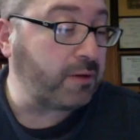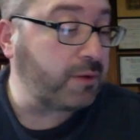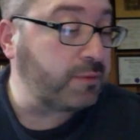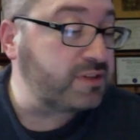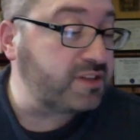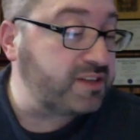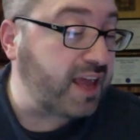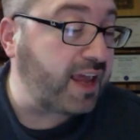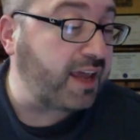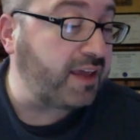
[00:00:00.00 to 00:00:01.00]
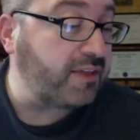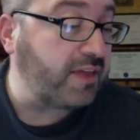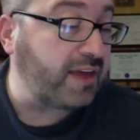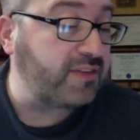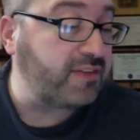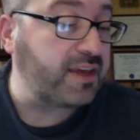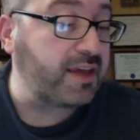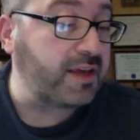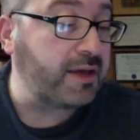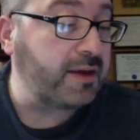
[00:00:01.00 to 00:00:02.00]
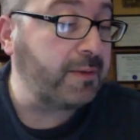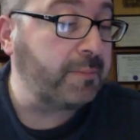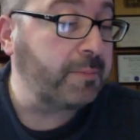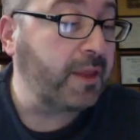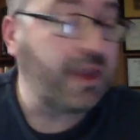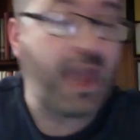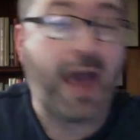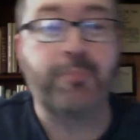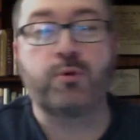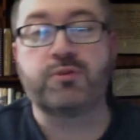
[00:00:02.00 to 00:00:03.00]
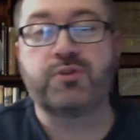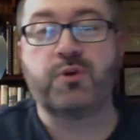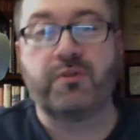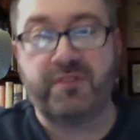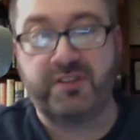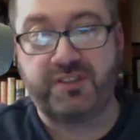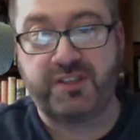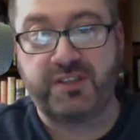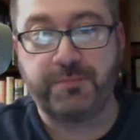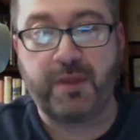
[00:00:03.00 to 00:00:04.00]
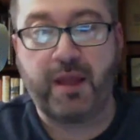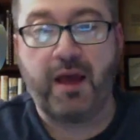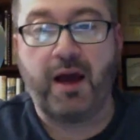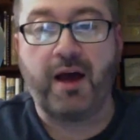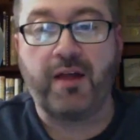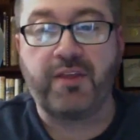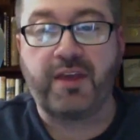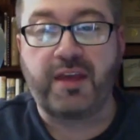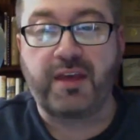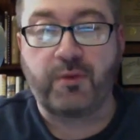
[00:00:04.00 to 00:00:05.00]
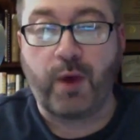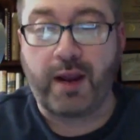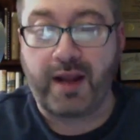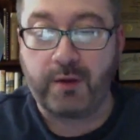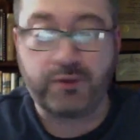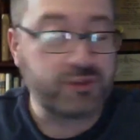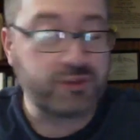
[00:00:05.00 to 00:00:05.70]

was the day that the Capitals go to visit the White House.